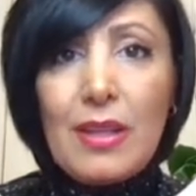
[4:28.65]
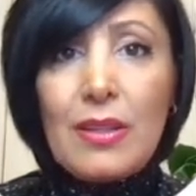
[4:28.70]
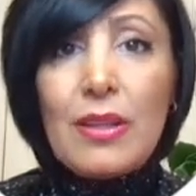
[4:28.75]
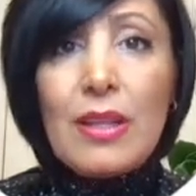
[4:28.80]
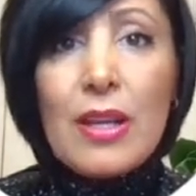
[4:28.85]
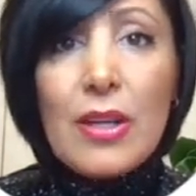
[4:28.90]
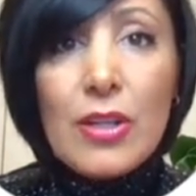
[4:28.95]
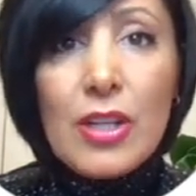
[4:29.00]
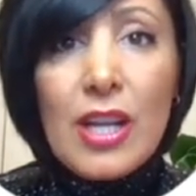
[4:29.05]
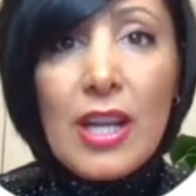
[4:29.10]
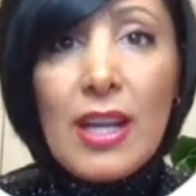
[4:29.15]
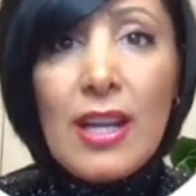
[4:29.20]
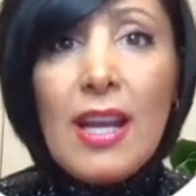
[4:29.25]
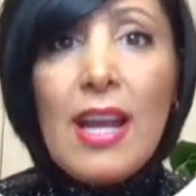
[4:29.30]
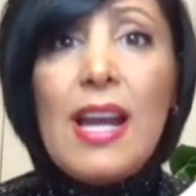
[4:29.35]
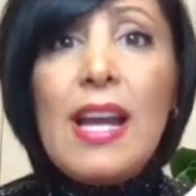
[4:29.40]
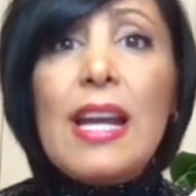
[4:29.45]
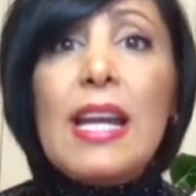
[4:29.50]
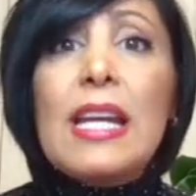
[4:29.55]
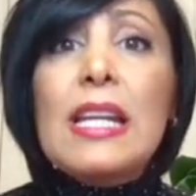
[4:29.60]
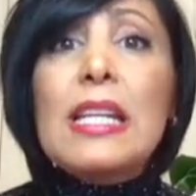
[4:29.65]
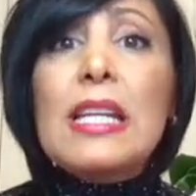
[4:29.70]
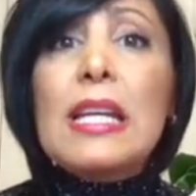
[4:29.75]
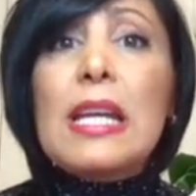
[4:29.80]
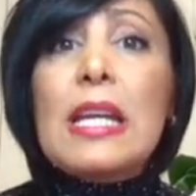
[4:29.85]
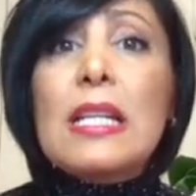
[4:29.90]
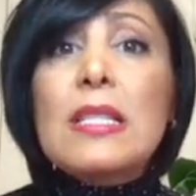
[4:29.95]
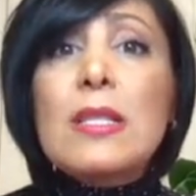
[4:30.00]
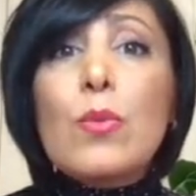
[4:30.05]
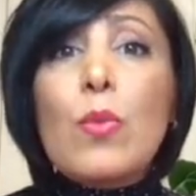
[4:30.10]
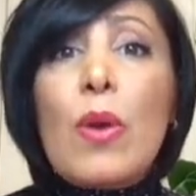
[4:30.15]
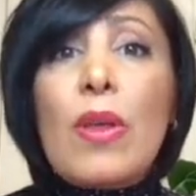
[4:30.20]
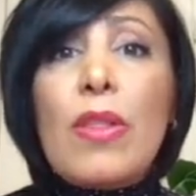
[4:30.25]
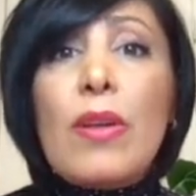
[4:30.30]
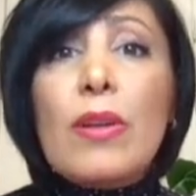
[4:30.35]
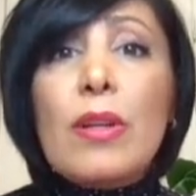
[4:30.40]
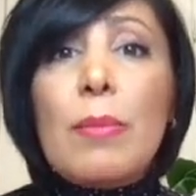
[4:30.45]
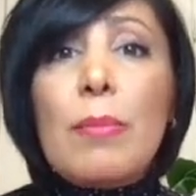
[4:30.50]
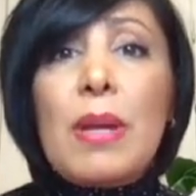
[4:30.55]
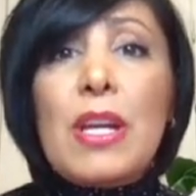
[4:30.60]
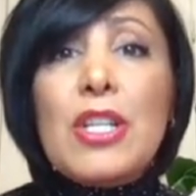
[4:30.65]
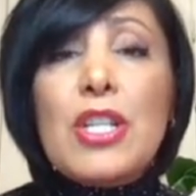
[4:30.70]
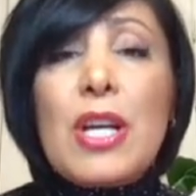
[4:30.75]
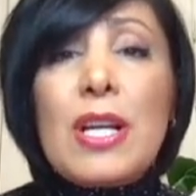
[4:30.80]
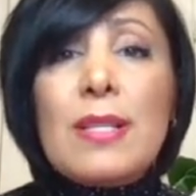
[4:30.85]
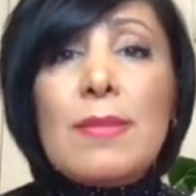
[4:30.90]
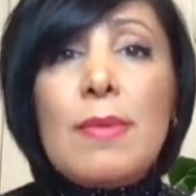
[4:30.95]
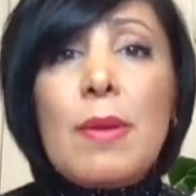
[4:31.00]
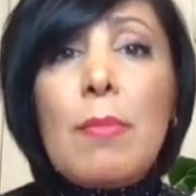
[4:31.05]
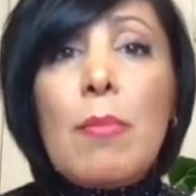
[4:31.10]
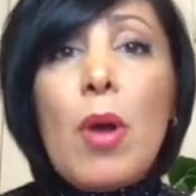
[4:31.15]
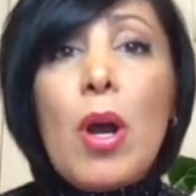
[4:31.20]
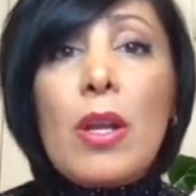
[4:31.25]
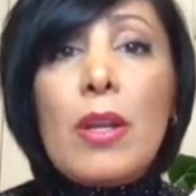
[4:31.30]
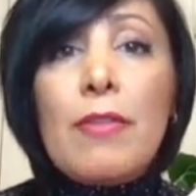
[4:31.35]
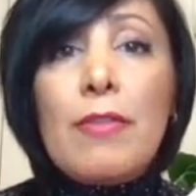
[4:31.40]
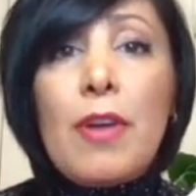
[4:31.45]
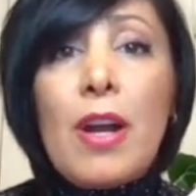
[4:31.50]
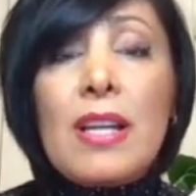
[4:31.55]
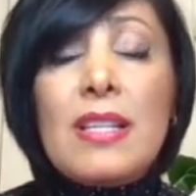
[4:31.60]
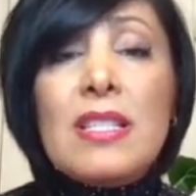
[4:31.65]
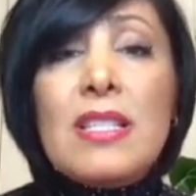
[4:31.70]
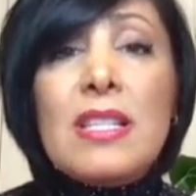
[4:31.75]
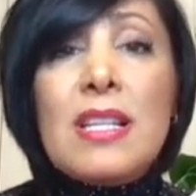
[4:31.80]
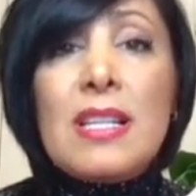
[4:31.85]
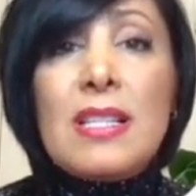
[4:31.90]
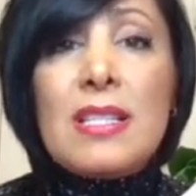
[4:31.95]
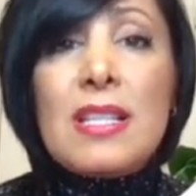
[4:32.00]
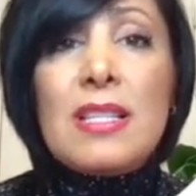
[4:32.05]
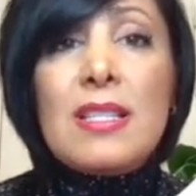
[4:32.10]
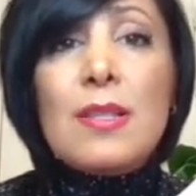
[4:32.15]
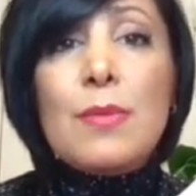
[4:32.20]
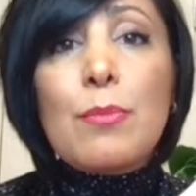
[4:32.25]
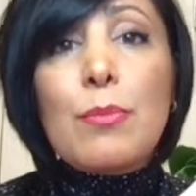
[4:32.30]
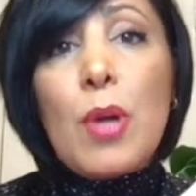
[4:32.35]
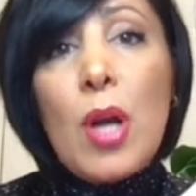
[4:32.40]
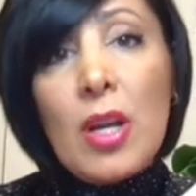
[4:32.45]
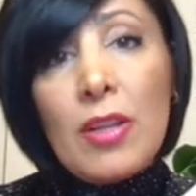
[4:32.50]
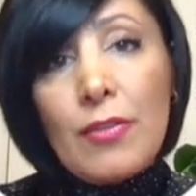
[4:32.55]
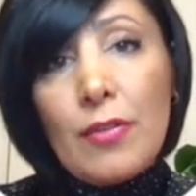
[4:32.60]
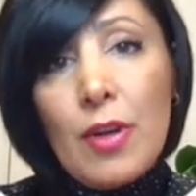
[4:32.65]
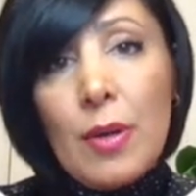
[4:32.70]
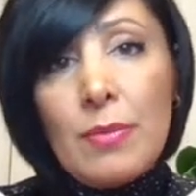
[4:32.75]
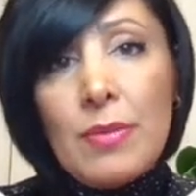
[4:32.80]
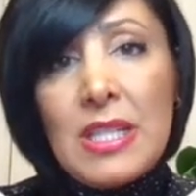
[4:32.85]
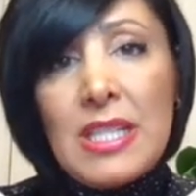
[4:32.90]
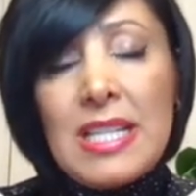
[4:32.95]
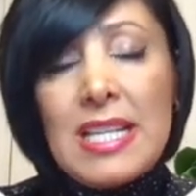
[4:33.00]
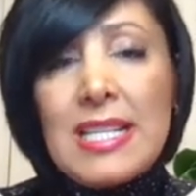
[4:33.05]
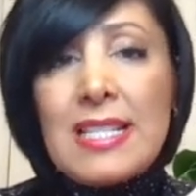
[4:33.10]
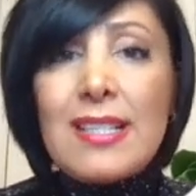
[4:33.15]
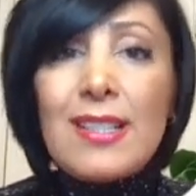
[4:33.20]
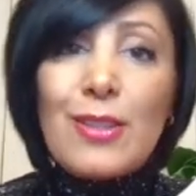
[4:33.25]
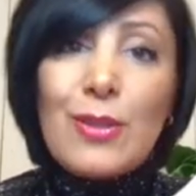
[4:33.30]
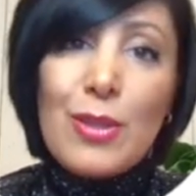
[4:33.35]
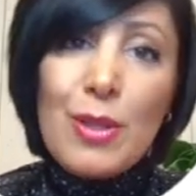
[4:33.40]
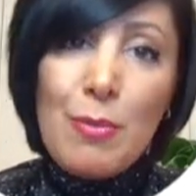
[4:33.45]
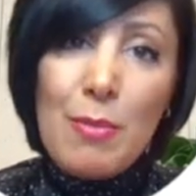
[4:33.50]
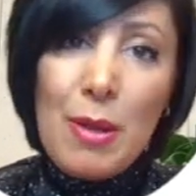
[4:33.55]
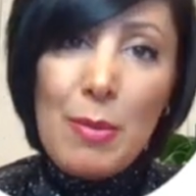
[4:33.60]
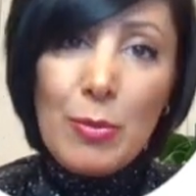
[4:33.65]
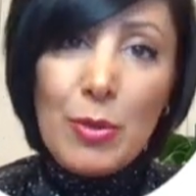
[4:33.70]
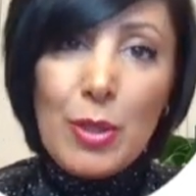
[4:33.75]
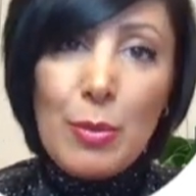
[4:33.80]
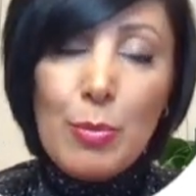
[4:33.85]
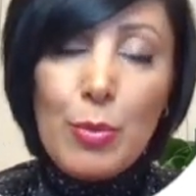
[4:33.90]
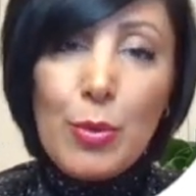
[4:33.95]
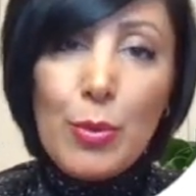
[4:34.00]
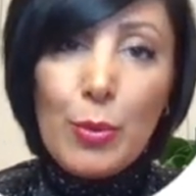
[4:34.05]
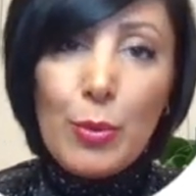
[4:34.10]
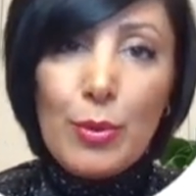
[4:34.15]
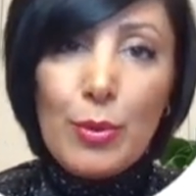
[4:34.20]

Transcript: Dirty indicates whether the page has been modified since it's brought from the disk to the memory pool.